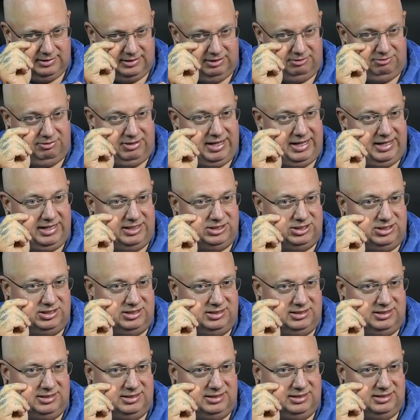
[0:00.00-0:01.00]
It
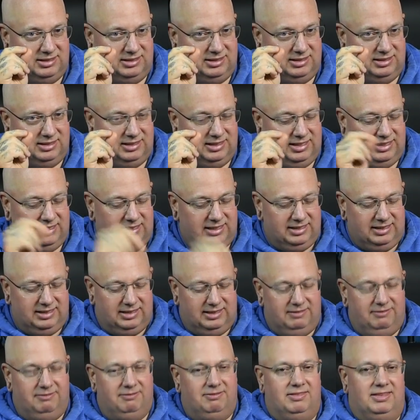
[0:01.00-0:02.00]
vanishes.
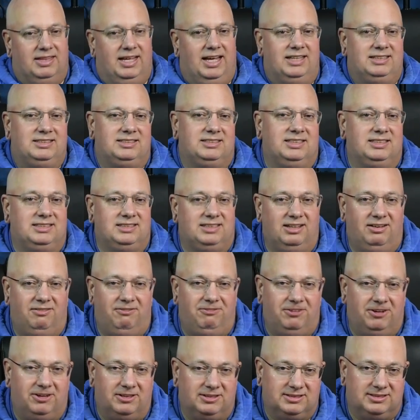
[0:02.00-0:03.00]
That's the
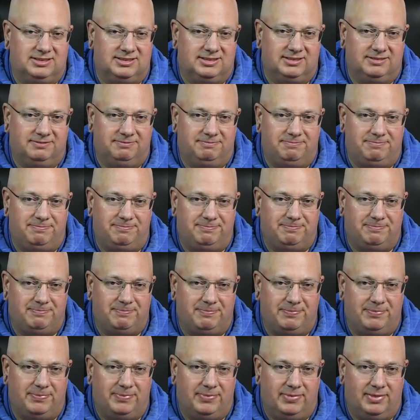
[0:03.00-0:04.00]
difference
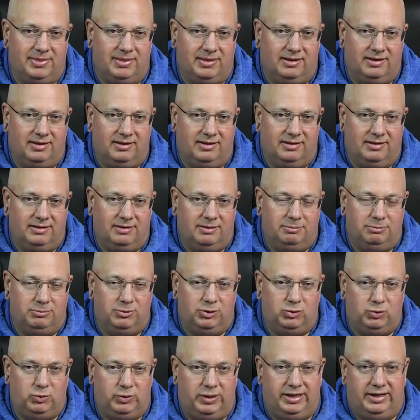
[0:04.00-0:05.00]

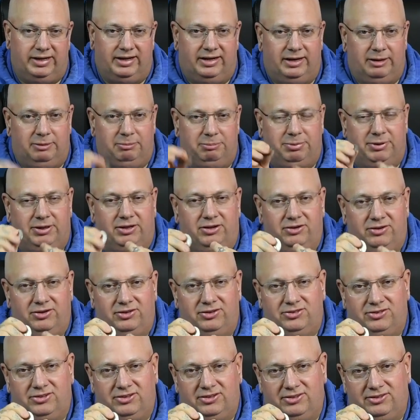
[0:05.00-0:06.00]
between an
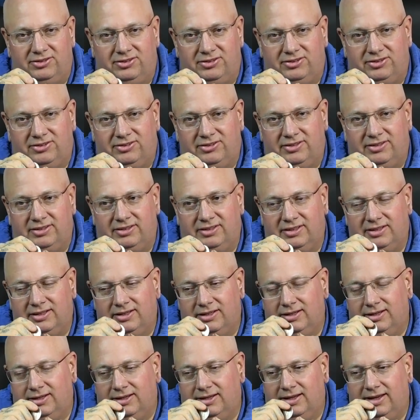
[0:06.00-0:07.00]
empiricist
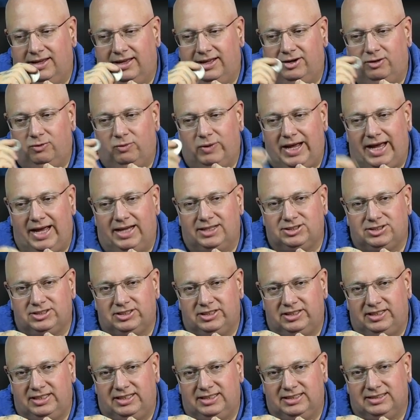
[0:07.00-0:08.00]
and a
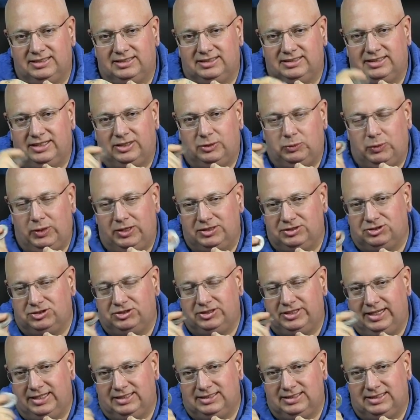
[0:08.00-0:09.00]
rationalist and a
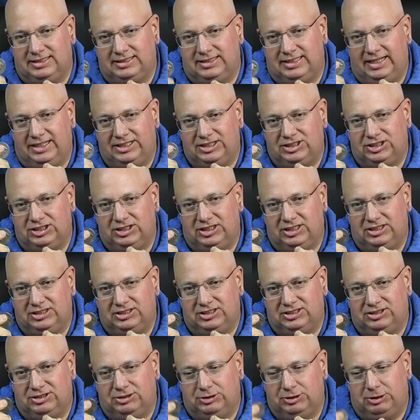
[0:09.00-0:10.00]
Western
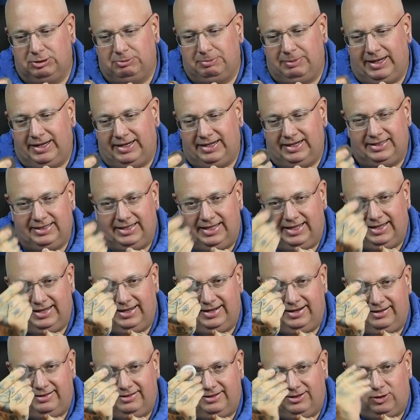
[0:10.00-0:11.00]
existentialist. They're debating the
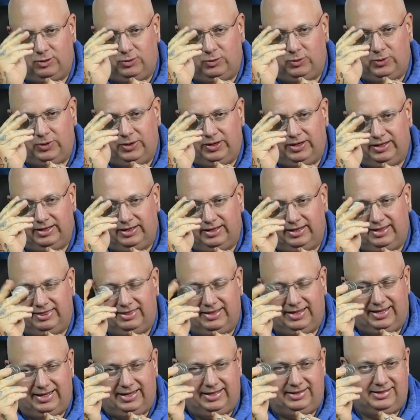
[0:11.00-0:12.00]
head and the coin, uh,
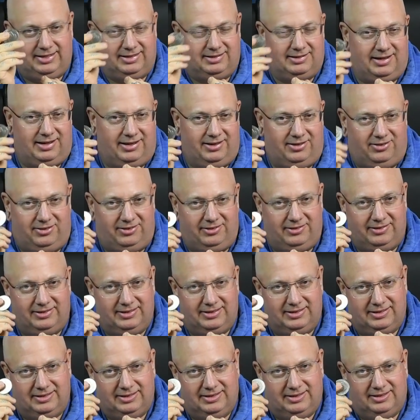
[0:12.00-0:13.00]
the head and the tail
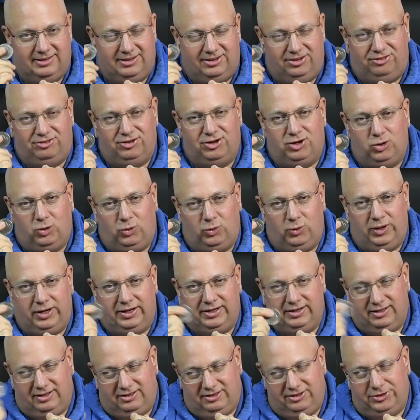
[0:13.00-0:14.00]
of a
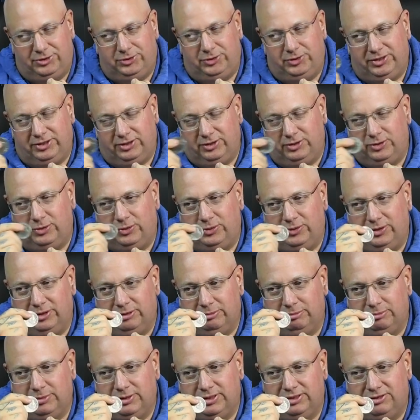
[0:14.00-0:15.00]
coin, not literally a
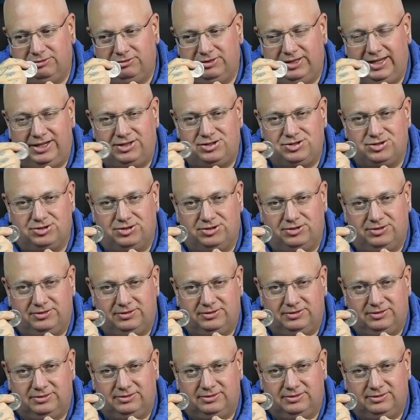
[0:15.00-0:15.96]
coin, but of nature.